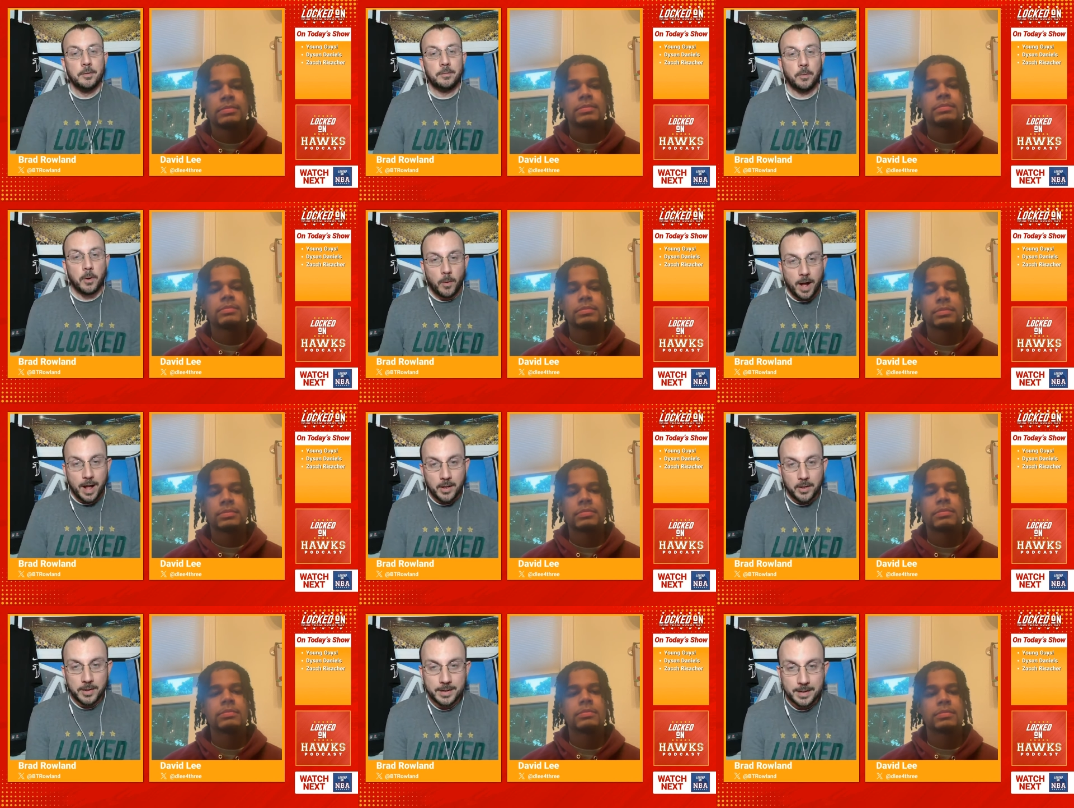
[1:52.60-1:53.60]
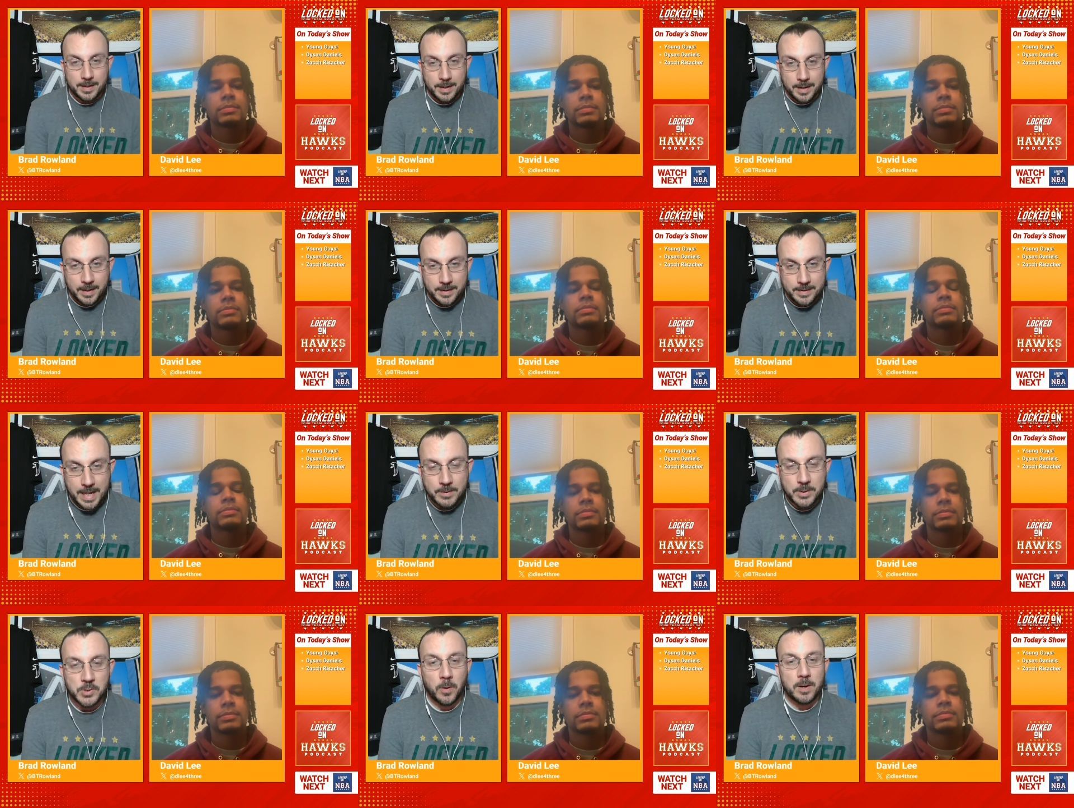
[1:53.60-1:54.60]
Speaker 1: for a while.
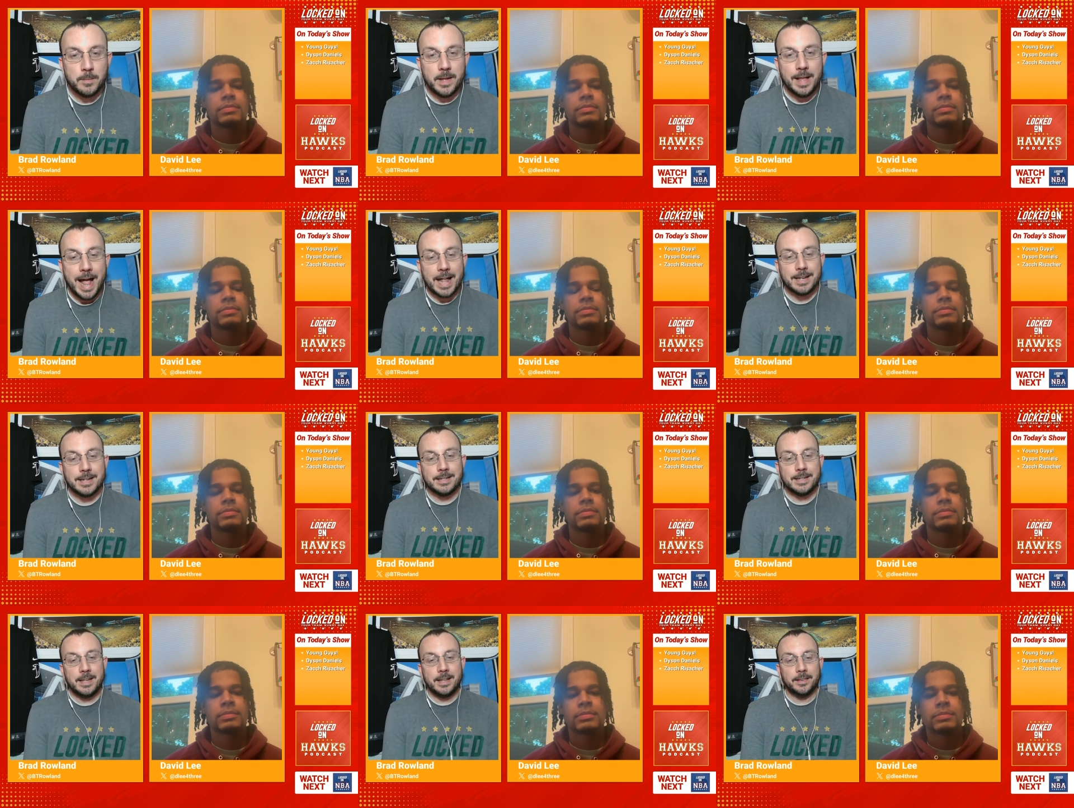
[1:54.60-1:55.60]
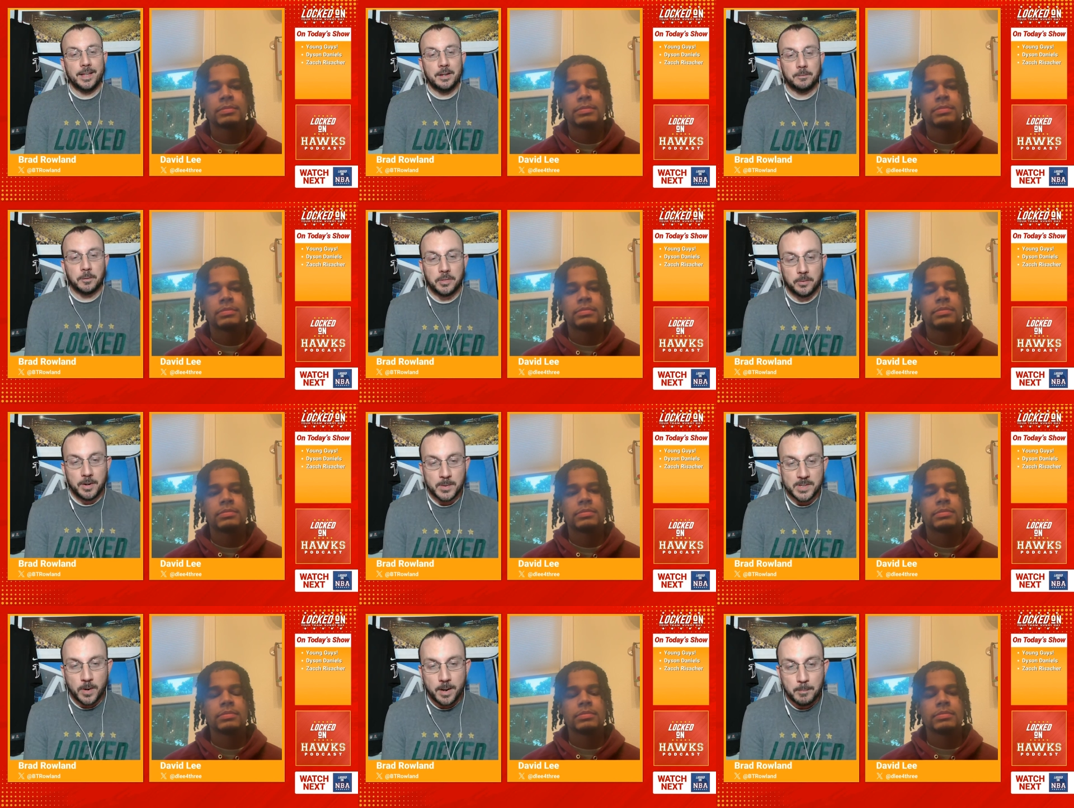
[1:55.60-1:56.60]
David is joining me at D Lee for three.
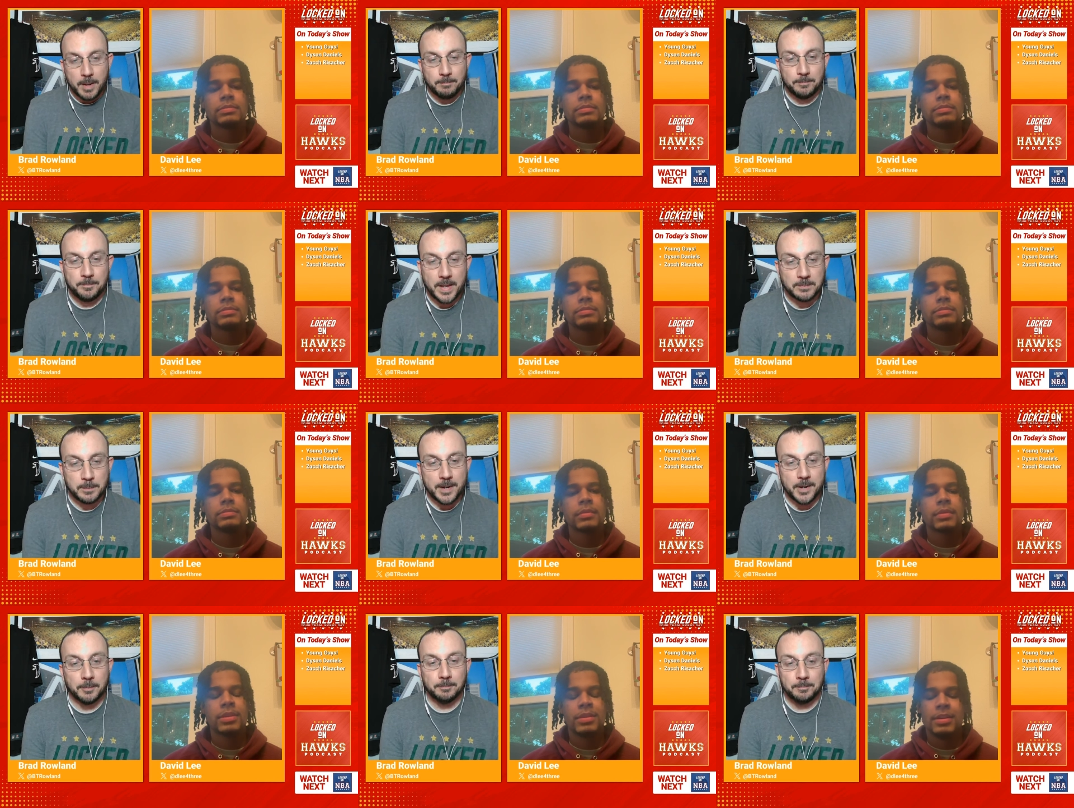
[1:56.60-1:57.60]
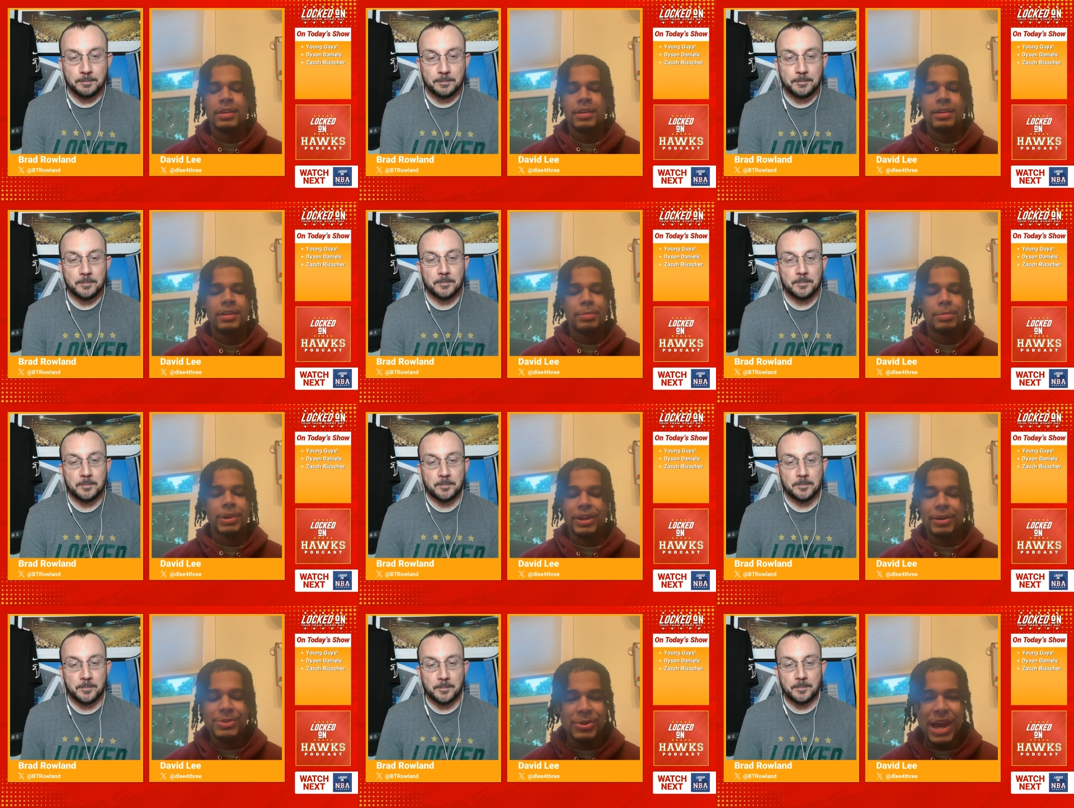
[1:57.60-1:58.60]
What's going on, man? Thanks for being here.
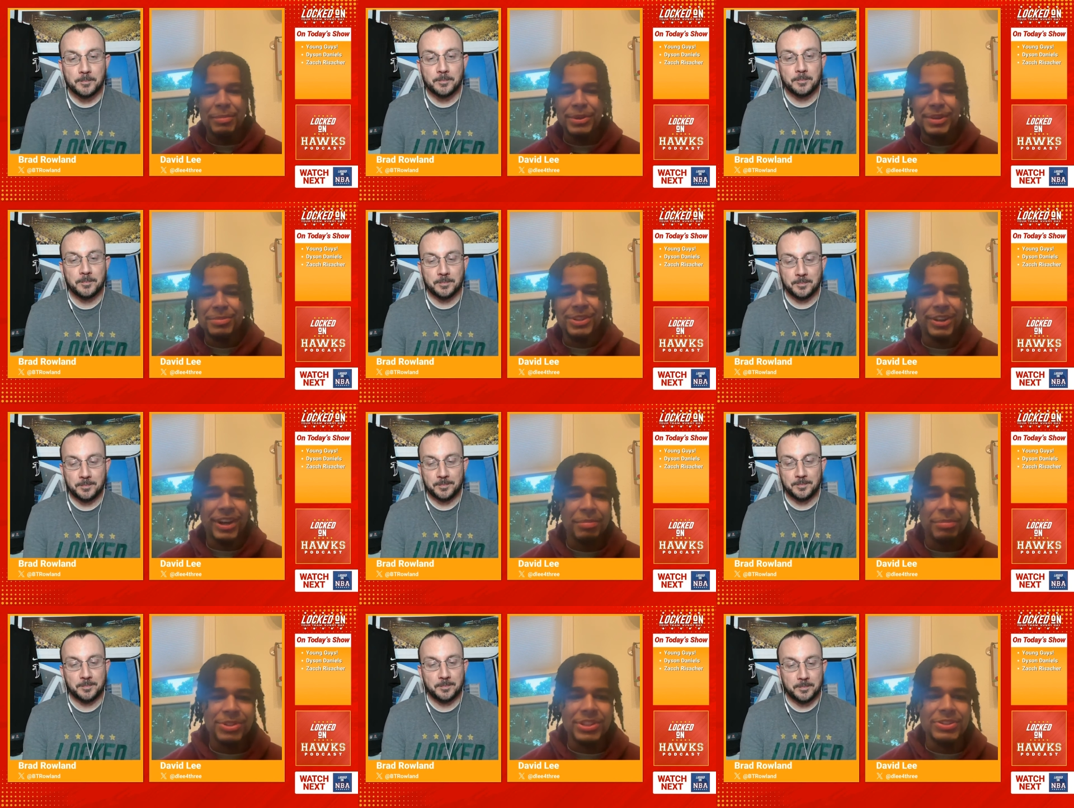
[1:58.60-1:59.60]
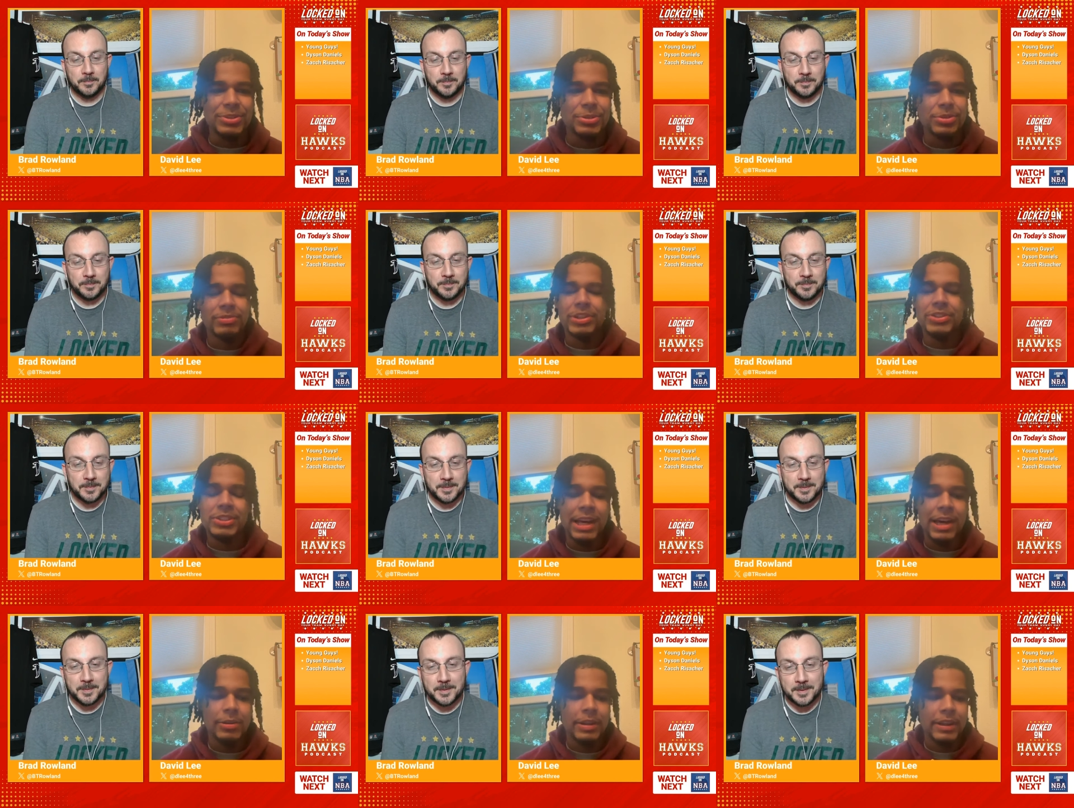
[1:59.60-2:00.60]
Speaker 2: Man, I'm so happy to be here. I appreciate you reaching
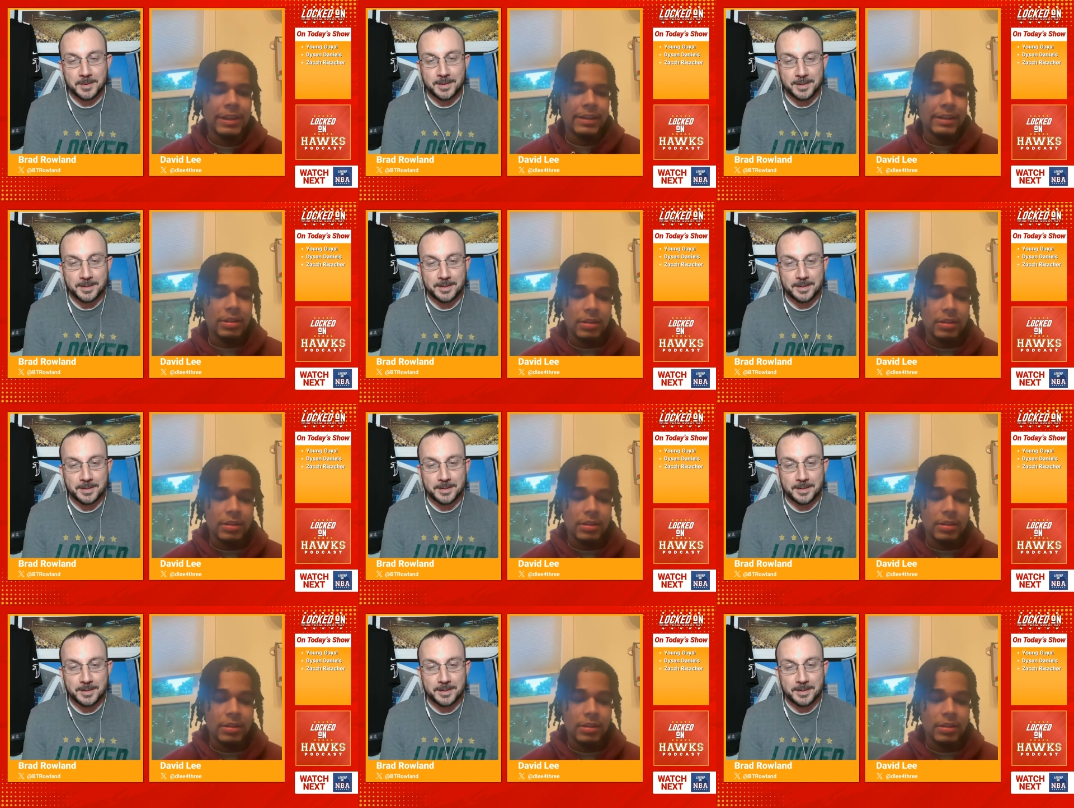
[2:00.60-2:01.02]
out, and